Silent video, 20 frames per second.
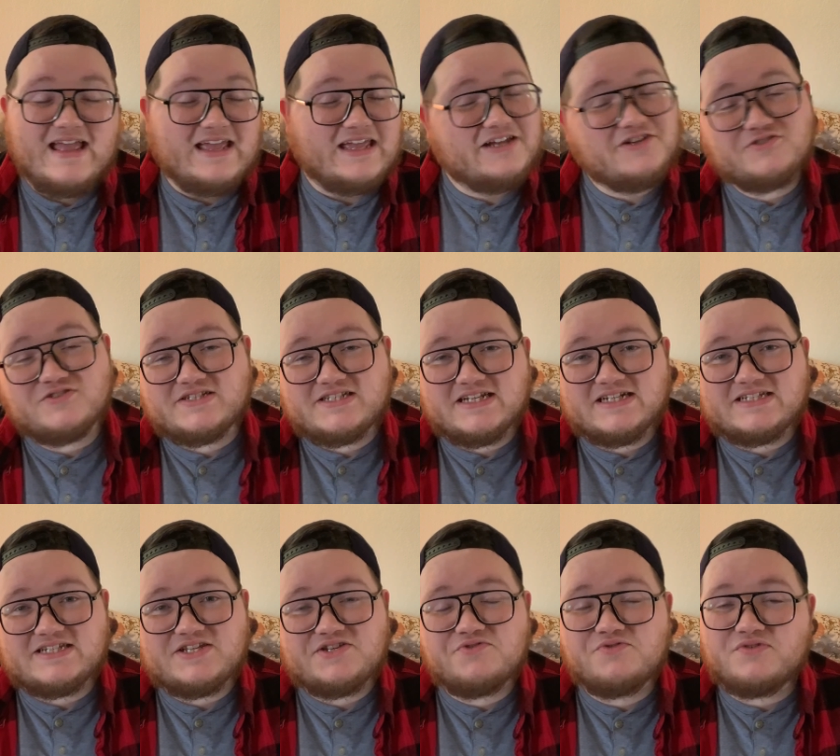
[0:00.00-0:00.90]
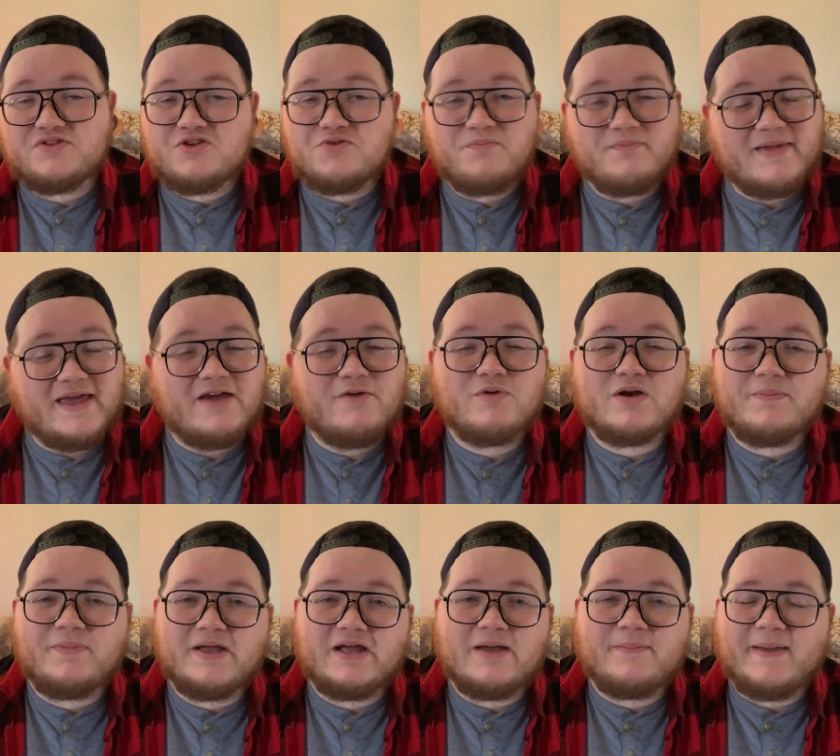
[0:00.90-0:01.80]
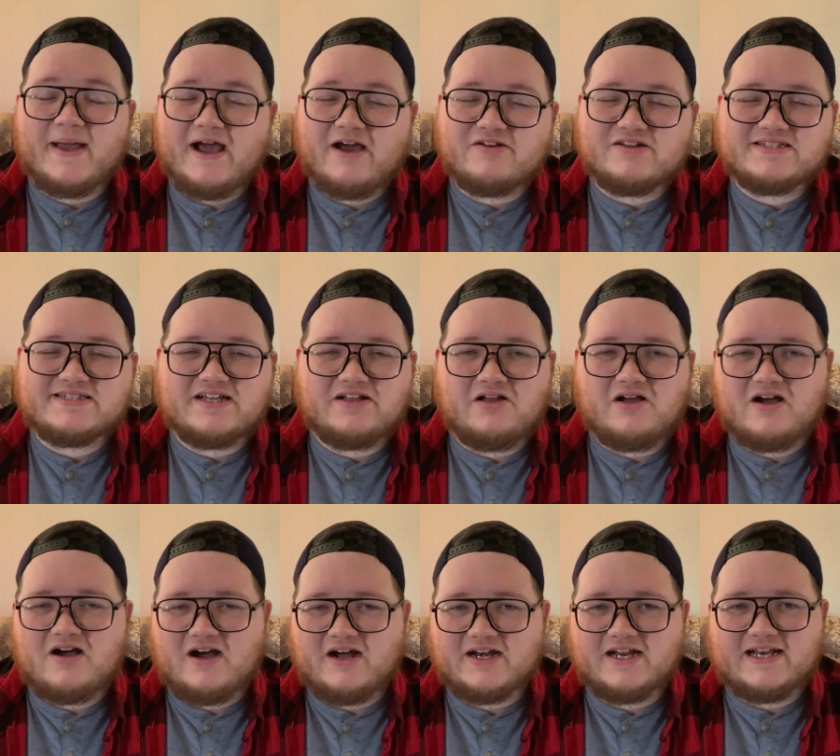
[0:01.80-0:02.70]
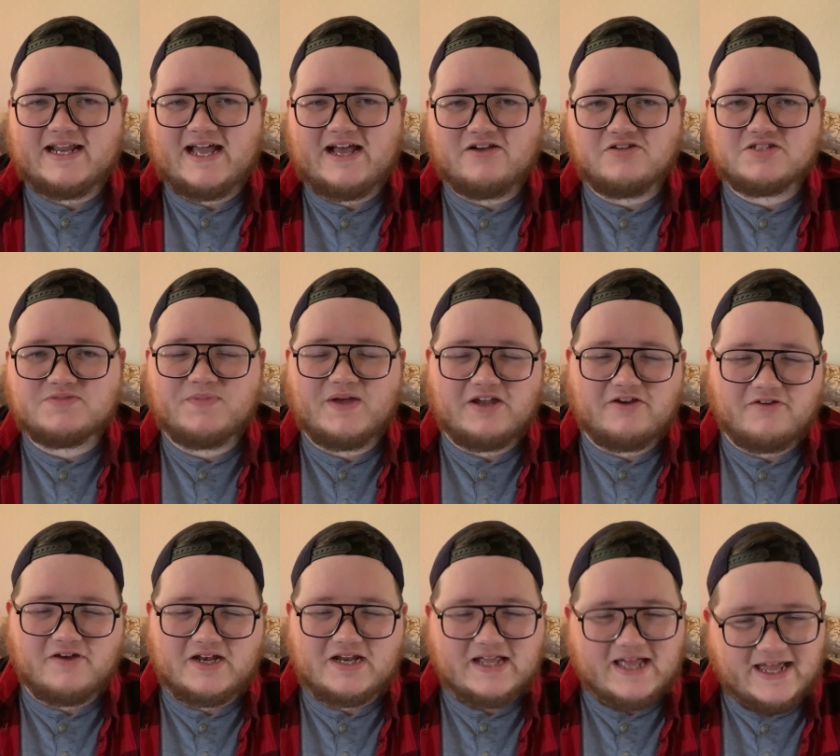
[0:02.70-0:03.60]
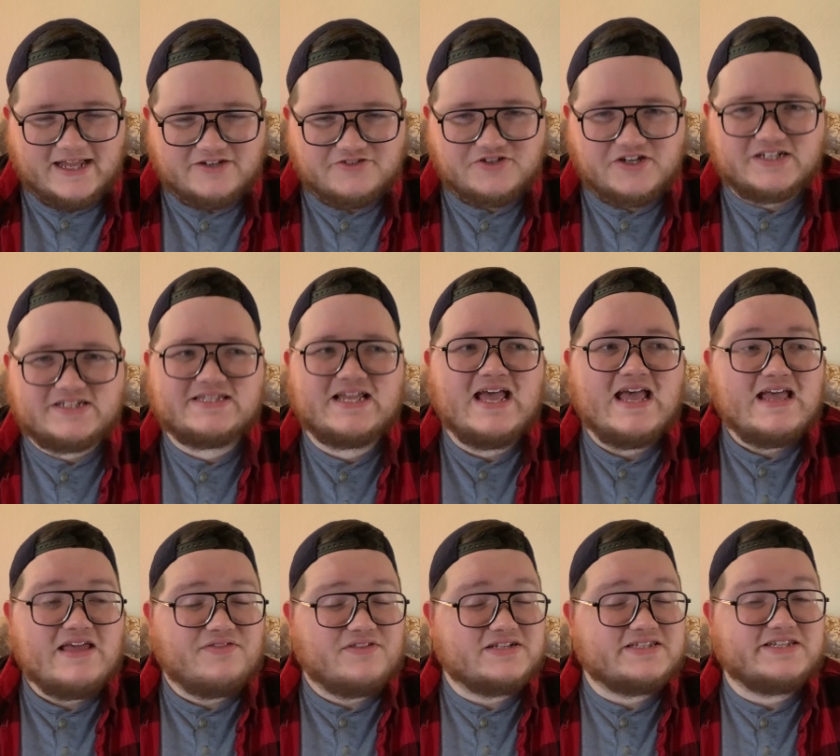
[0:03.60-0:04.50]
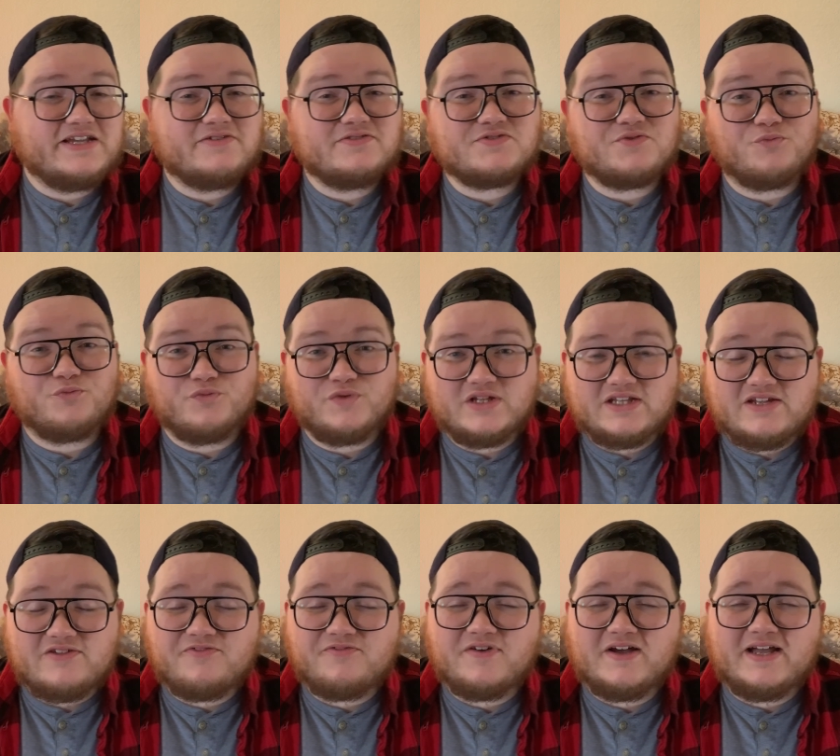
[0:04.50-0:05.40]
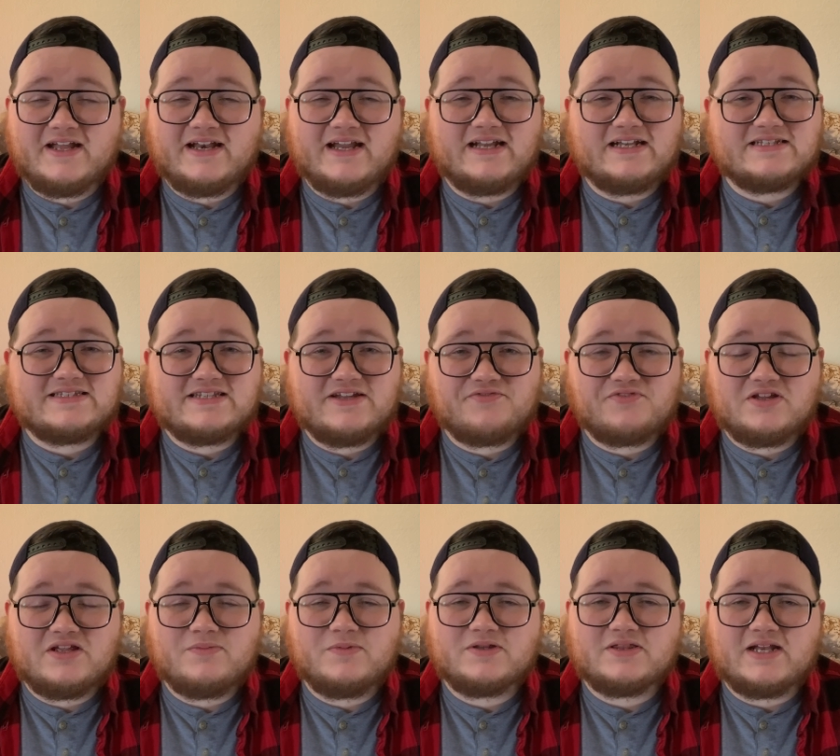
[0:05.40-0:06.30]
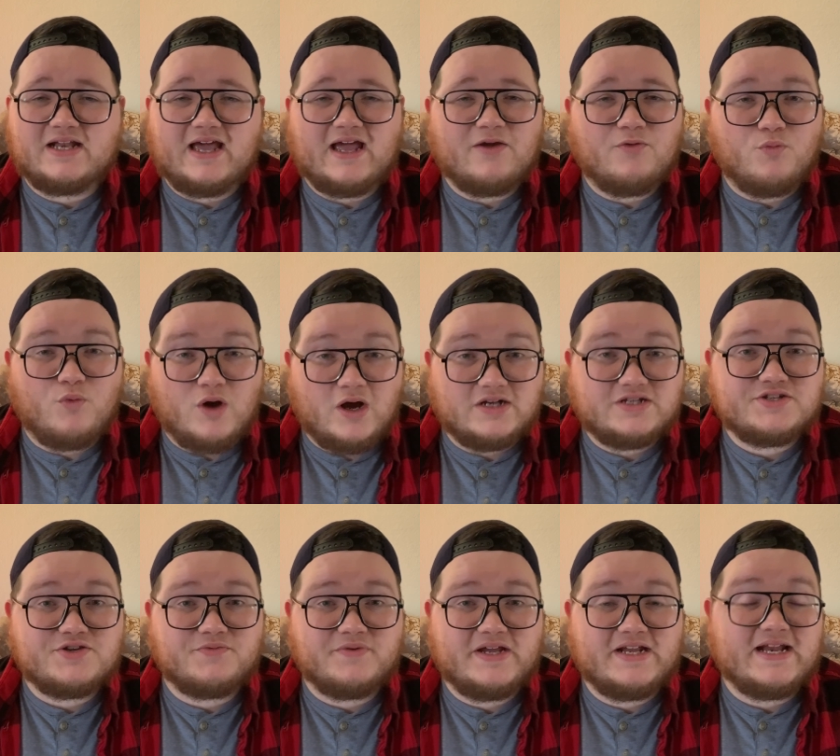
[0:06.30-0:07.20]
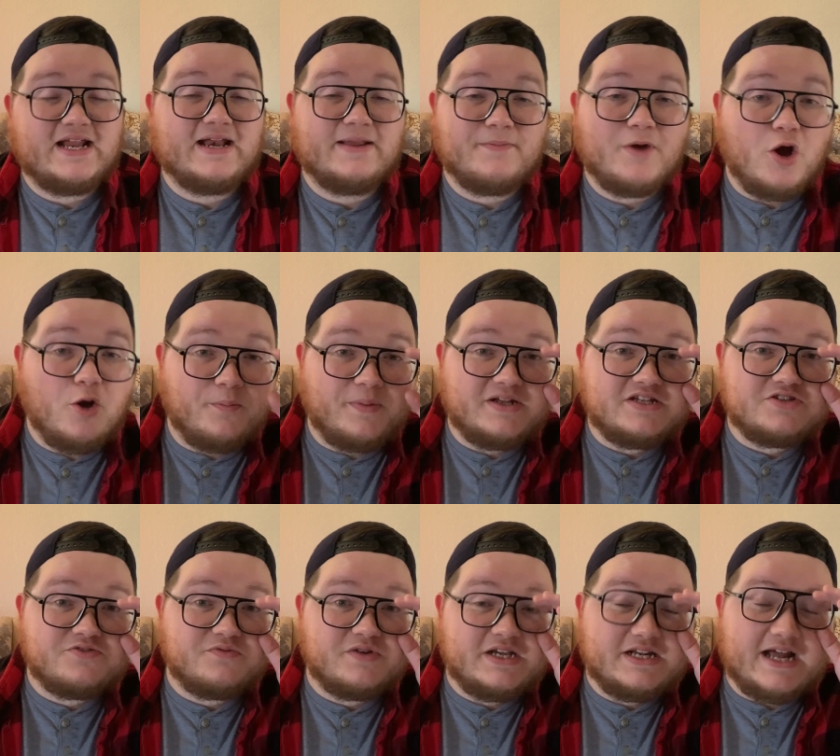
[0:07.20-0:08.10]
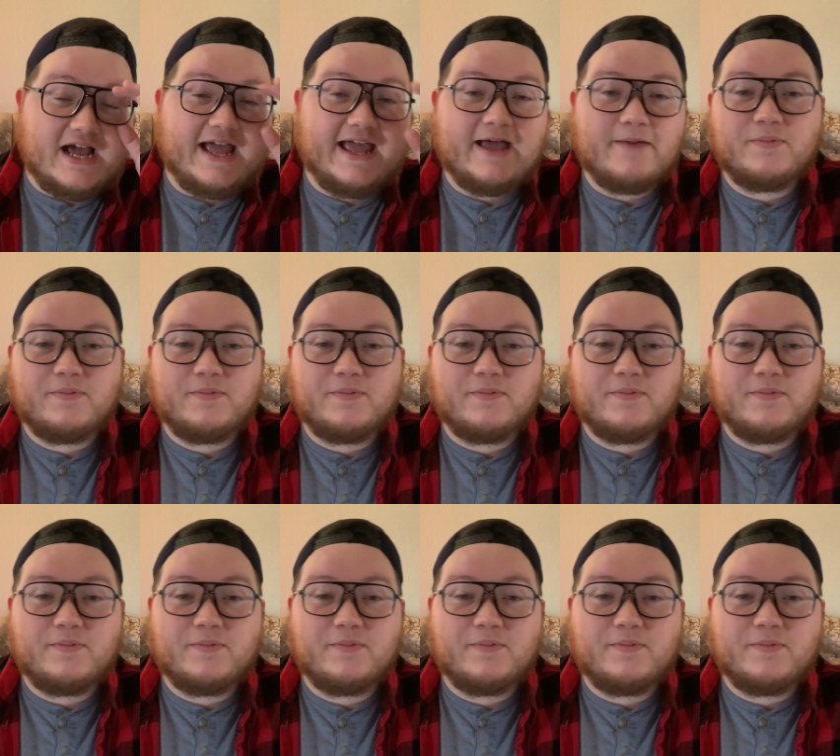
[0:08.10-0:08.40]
interesting to you, you may want to pick up How to Sell a Haunted House by Grady Hendrix. This sounds really fun, and it's definitely a book that I want to read and I'm hoping to read. I have